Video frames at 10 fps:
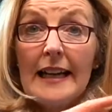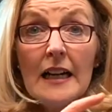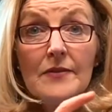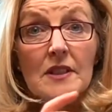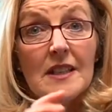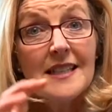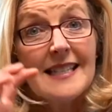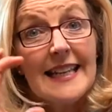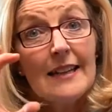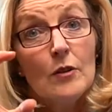I haven't done it
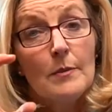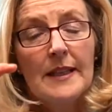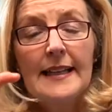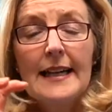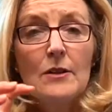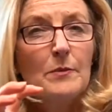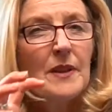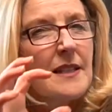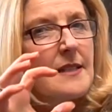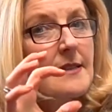terribly loud,
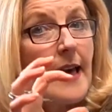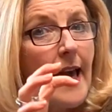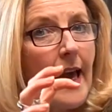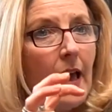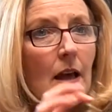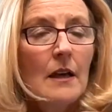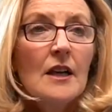but it's there.